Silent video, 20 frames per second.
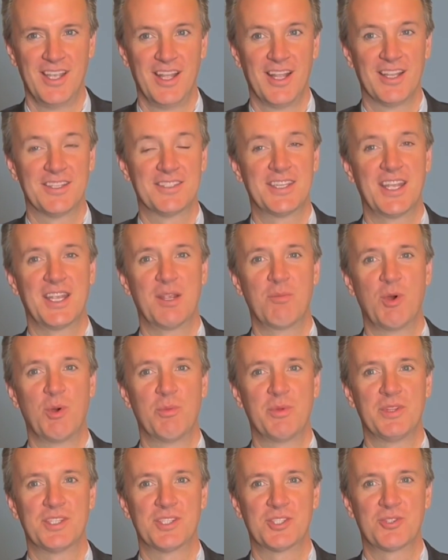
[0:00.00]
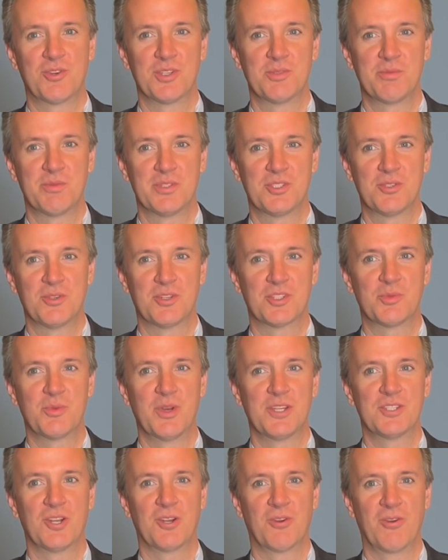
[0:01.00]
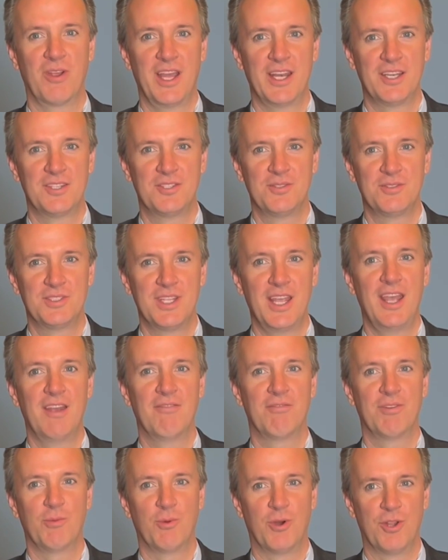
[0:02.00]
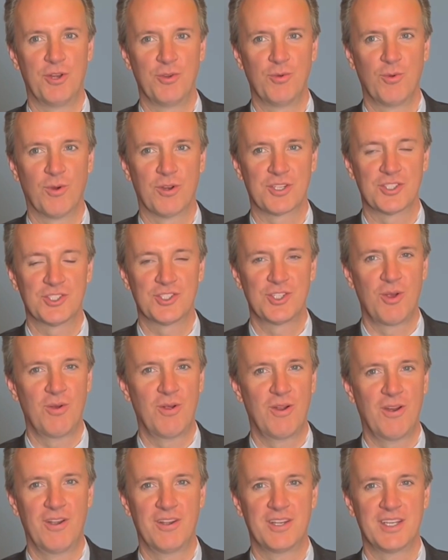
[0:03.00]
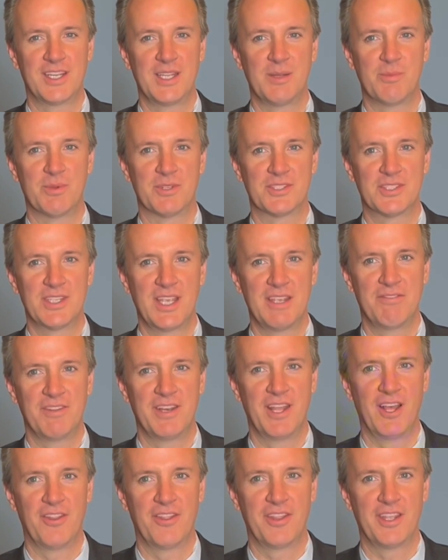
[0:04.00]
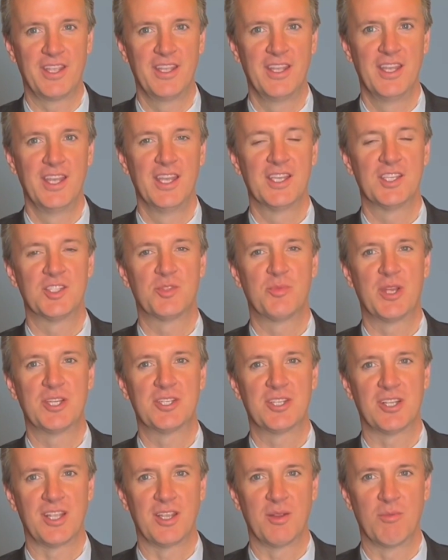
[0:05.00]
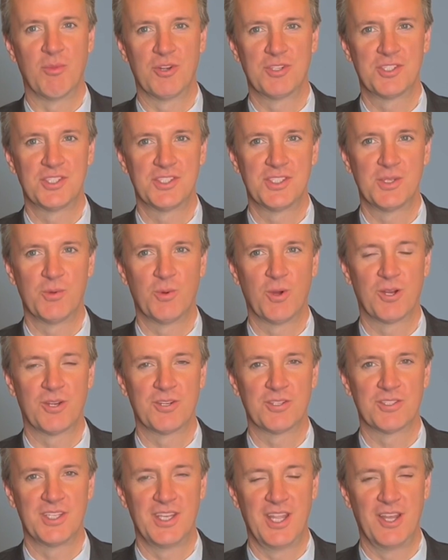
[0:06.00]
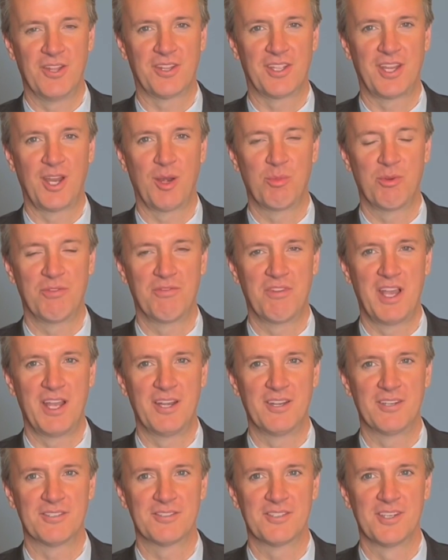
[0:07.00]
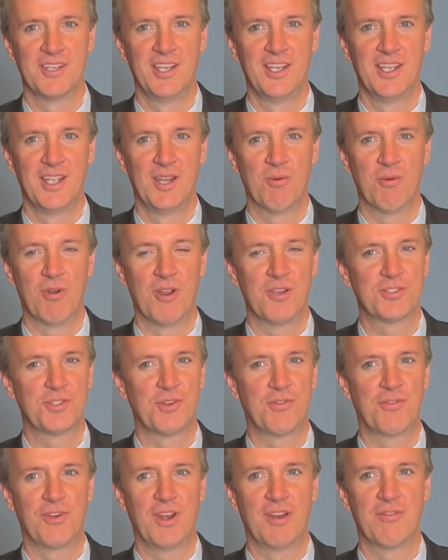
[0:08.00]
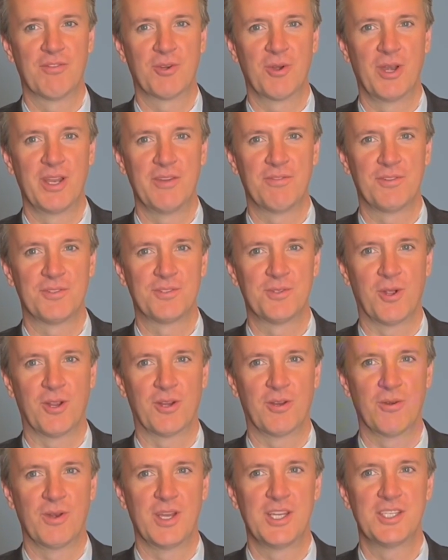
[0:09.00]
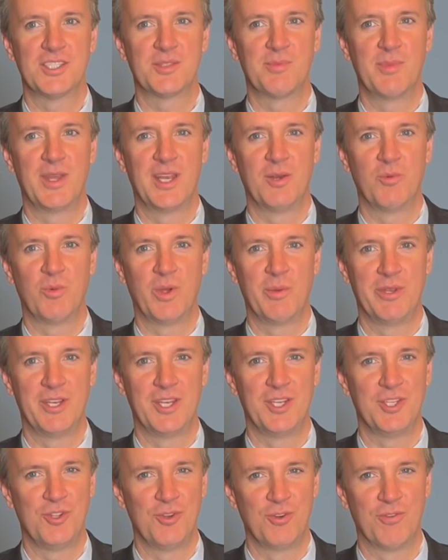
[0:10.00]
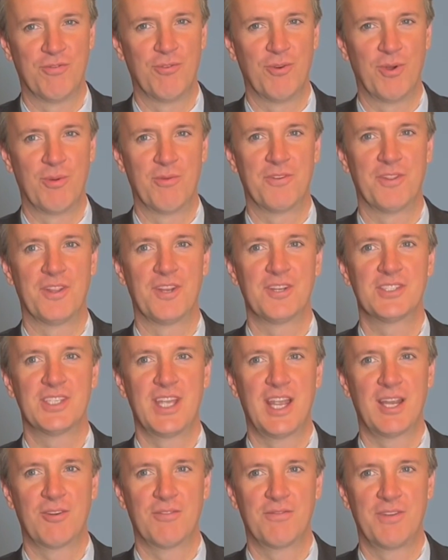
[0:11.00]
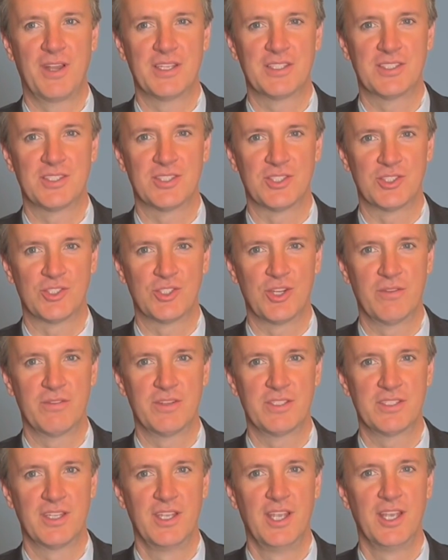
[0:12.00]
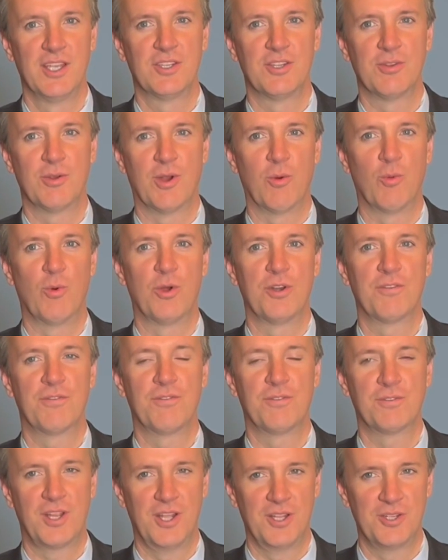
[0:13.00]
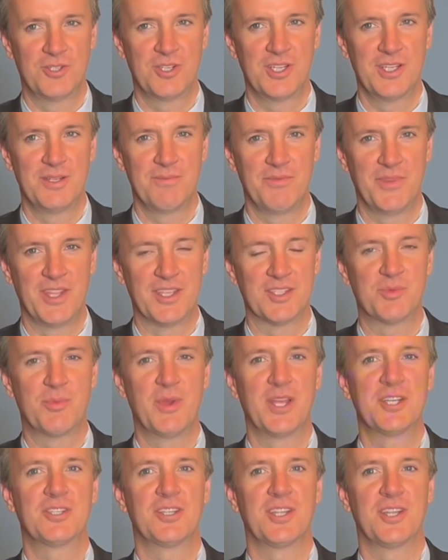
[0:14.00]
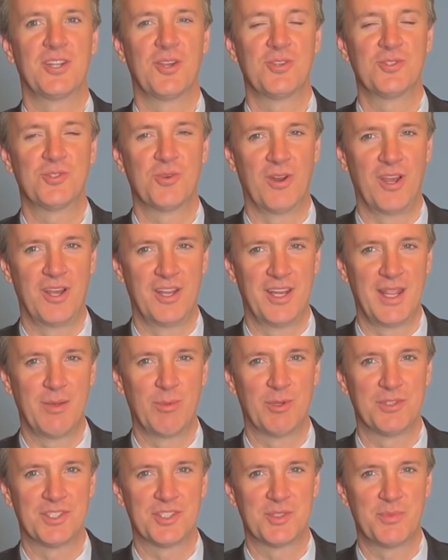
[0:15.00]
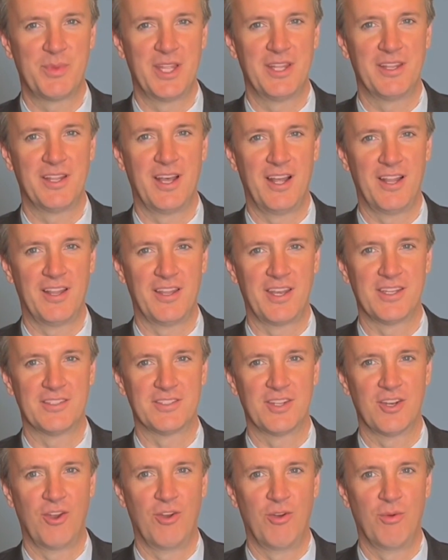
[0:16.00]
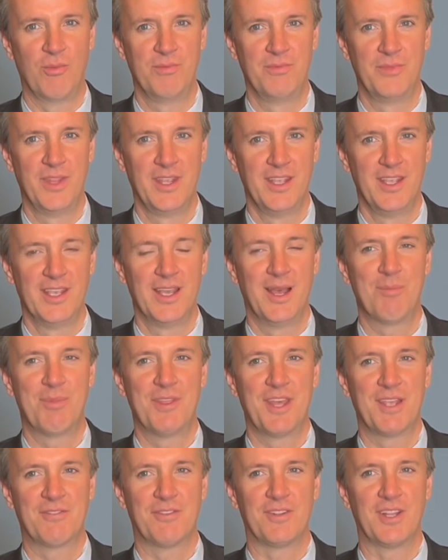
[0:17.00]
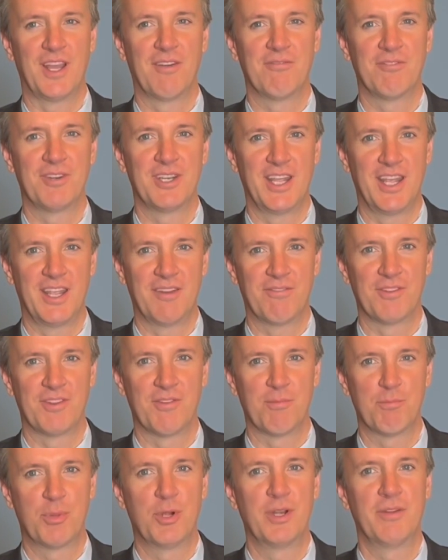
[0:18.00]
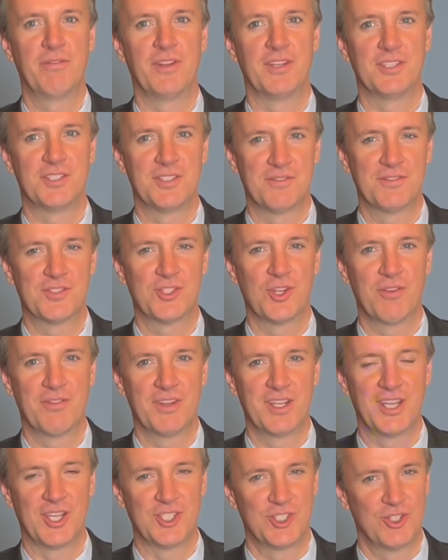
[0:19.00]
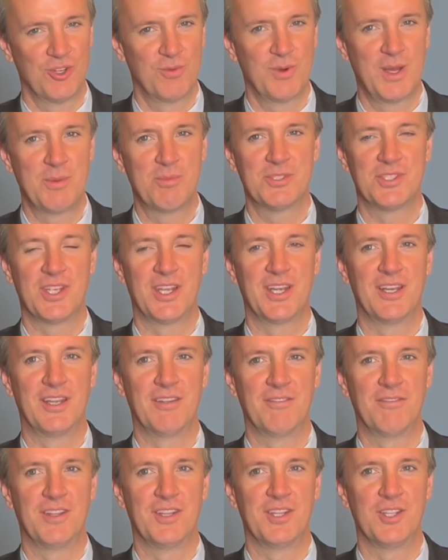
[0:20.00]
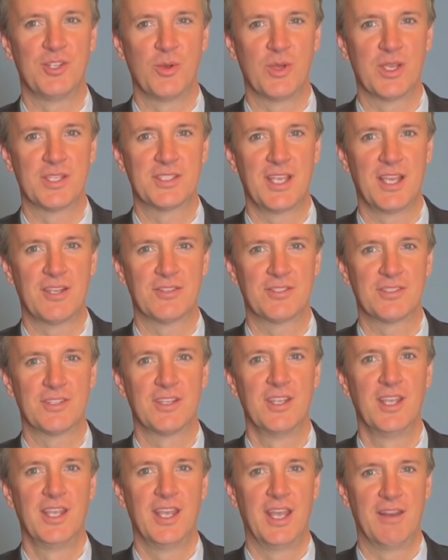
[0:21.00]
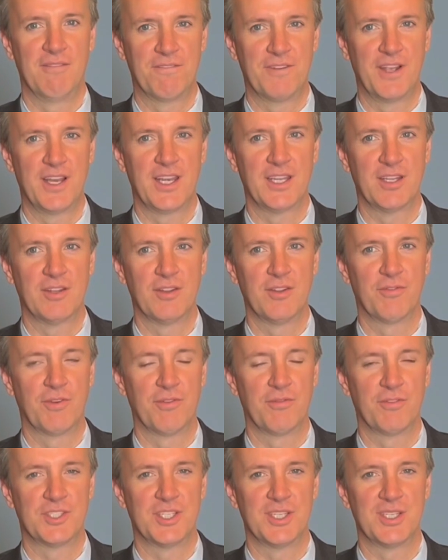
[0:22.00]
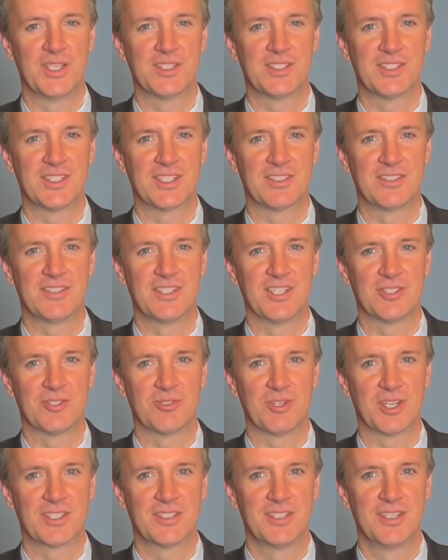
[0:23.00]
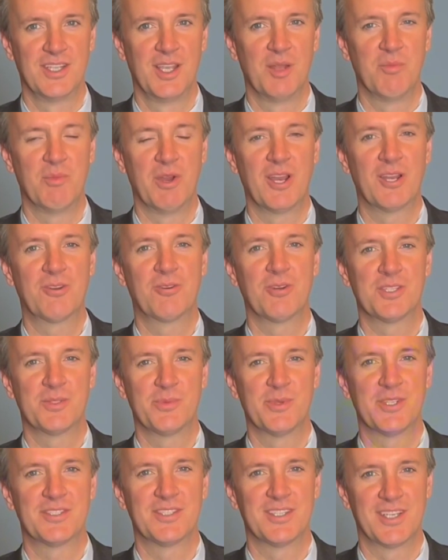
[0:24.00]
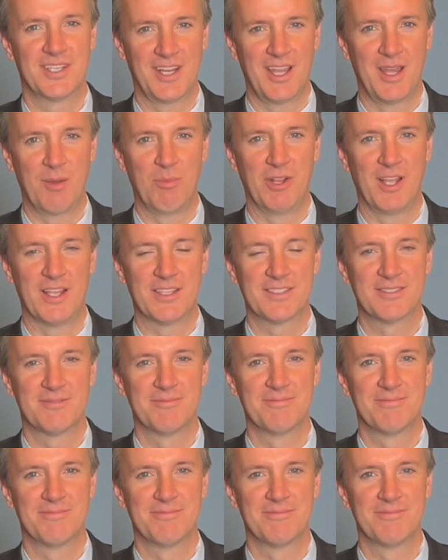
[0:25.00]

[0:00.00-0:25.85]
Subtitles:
Let's take a moment this Christmas to express our gratitude to everyone who works so hard to keep us safe and healthy, especially emergency workers and healthcare providers. We're also forever grateful to our courageous men and women in uniform for their sacrifices and service to our wonderful country, especially those who are unable to spend the holidays at home. I'm thankful every day for the privilege of serving as your representative in the U.S. House and fighting for Virginia's 6th District. Merry Christmas and God bless.